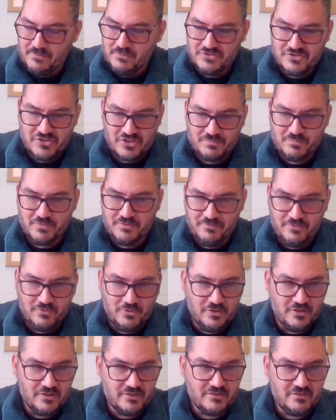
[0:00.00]
And just
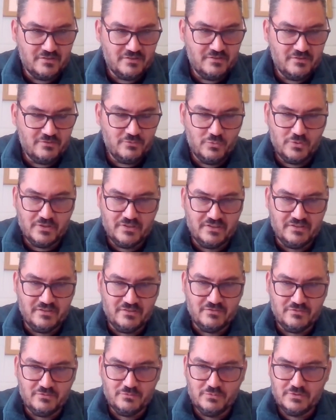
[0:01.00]
before we